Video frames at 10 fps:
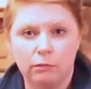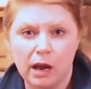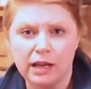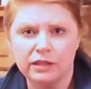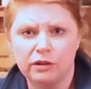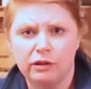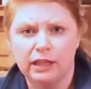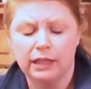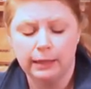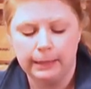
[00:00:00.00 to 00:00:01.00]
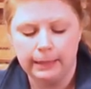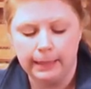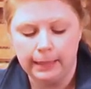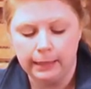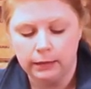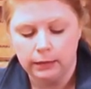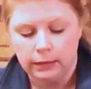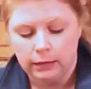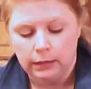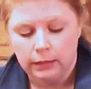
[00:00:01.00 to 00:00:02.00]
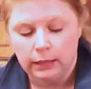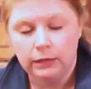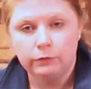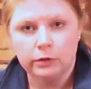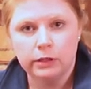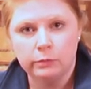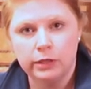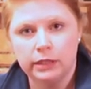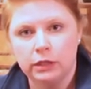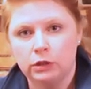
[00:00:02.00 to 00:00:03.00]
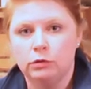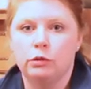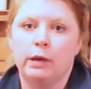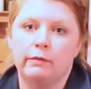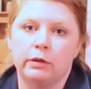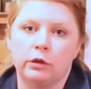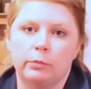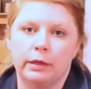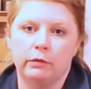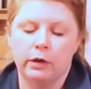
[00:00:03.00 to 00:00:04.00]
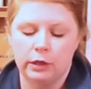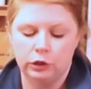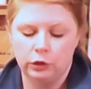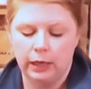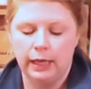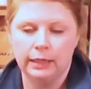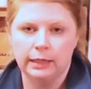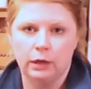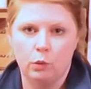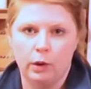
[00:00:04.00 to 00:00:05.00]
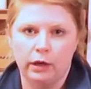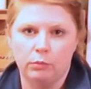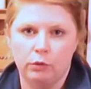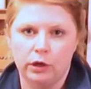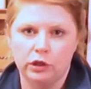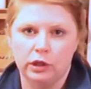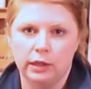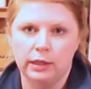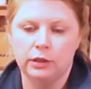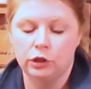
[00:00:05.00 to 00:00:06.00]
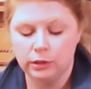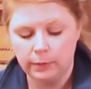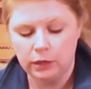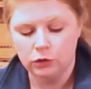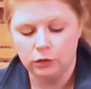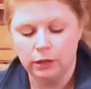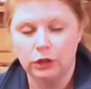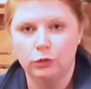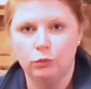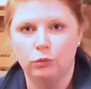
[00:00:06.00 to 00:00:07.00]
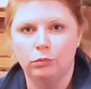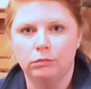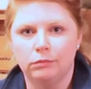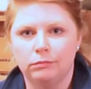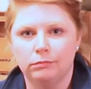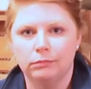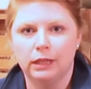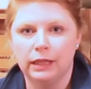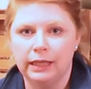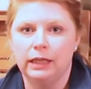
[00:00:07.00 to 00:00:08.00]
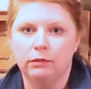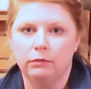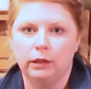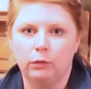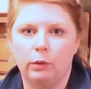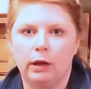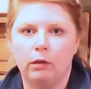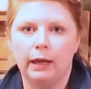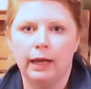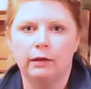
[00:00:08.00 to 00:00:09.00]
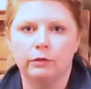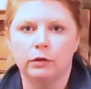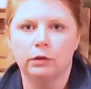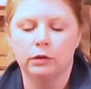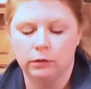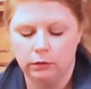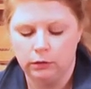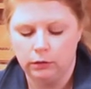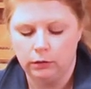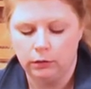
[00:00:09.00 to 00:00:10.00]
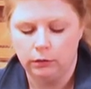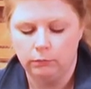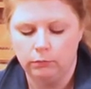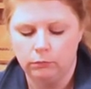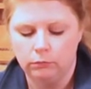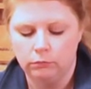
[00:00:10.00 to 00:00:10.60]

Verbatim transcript: rest or anything like that. If for some reason you do have a little bit of rest, you can take a wire brush to this. Just make sure that you clean it really well after. Um,